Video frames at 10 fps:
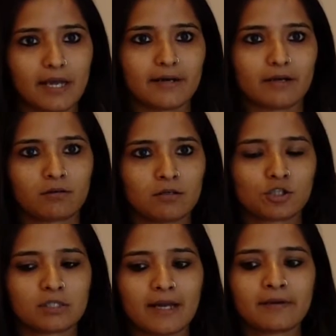and
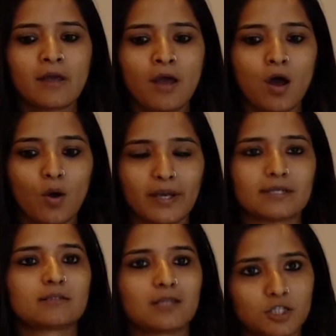recognition that, okay,
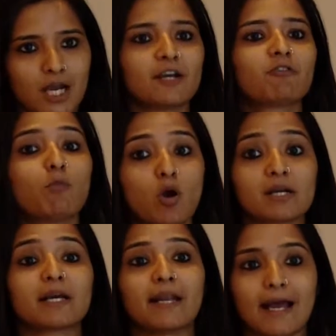such kind of
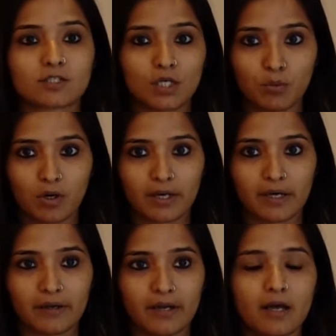model can actually work in
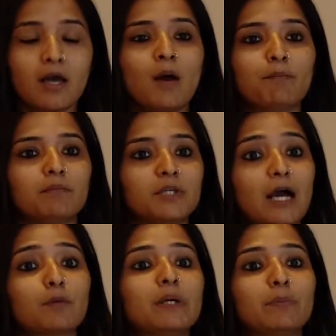India.
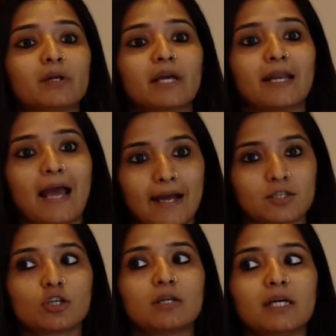Young people can
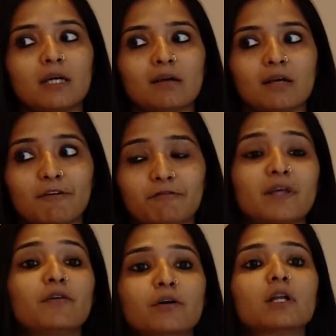actually, if
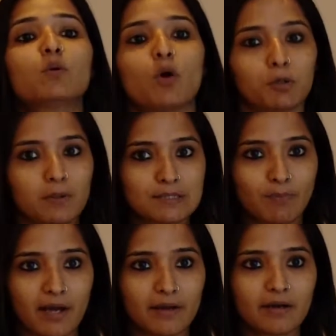they really want to
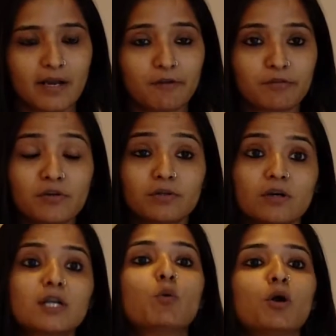aspire and if they
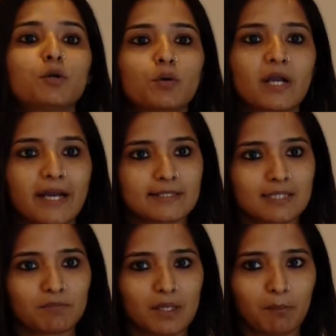really want to create
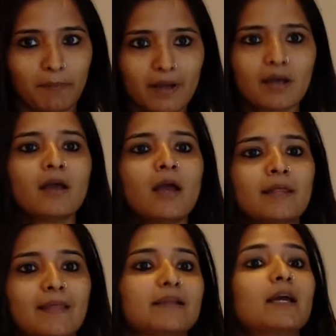something big,
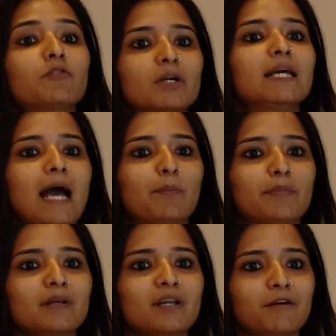that can really
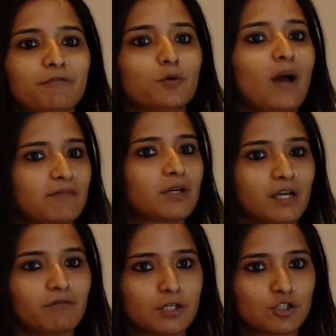happen if you have the
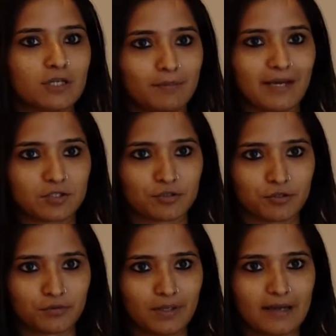conviction and passion to
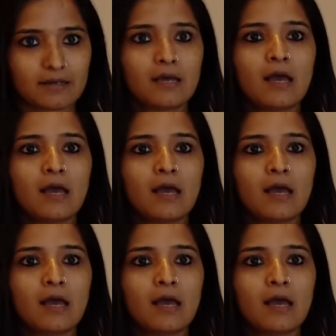do that.